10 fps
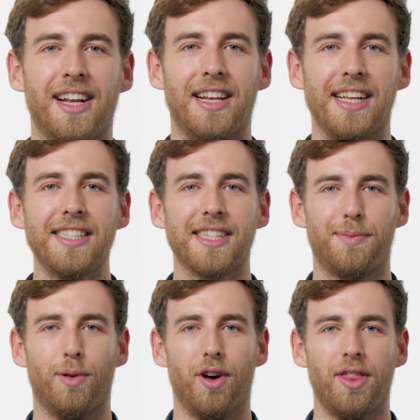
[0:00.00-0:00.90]
Let's
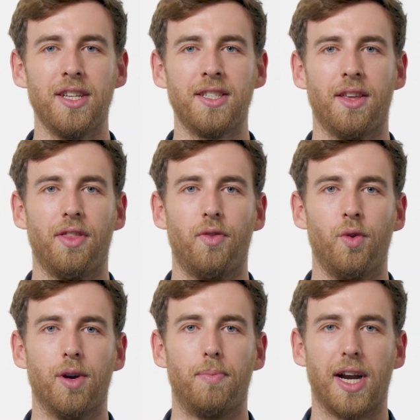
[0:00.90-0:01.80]
explore this
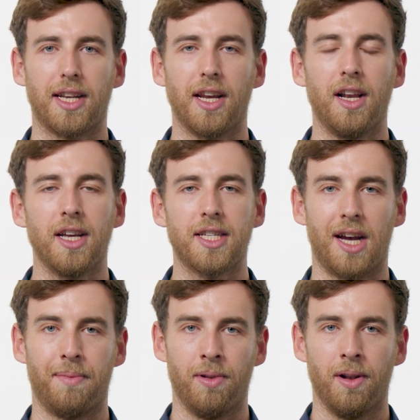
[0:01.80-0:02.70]
through a practical
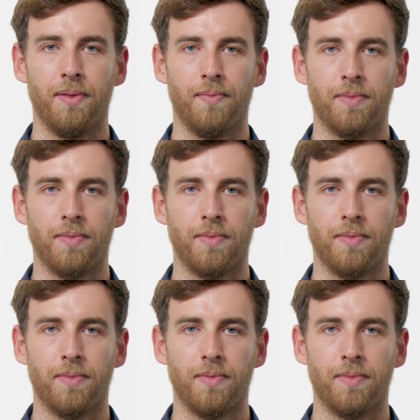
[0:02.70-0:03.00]
example.